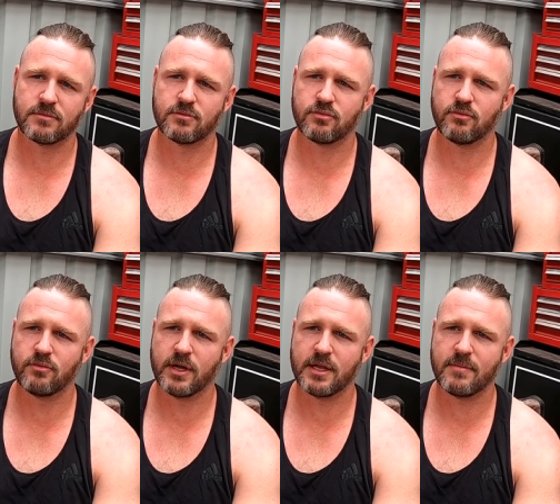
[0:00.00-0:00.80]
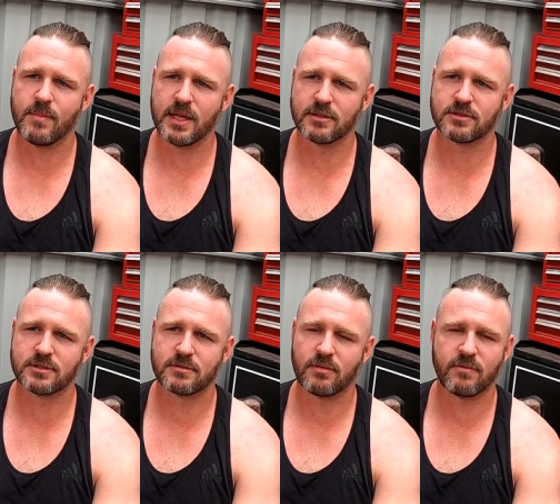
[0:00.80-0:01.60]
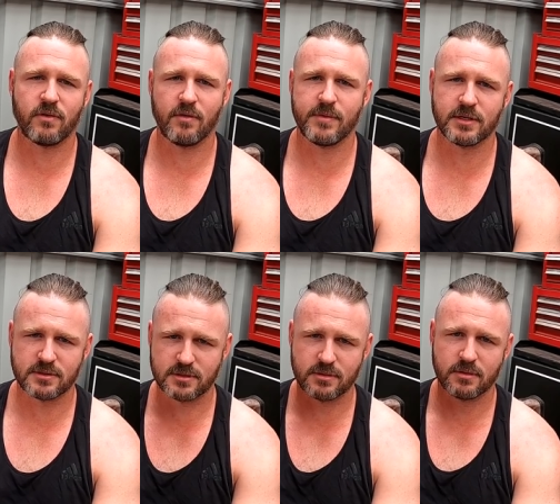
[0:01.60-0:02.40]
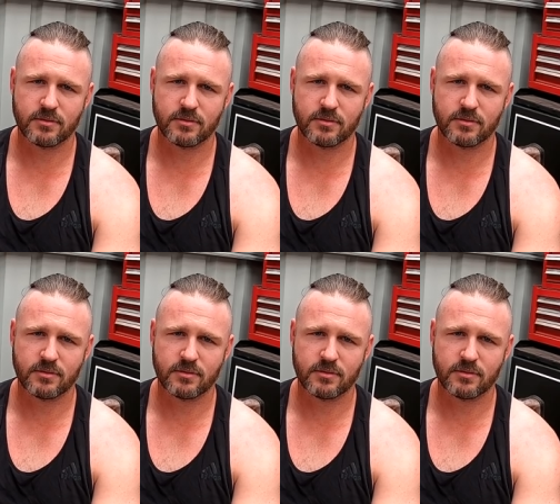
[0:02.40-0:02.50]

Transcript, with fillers: 20 minutes, 25 minutes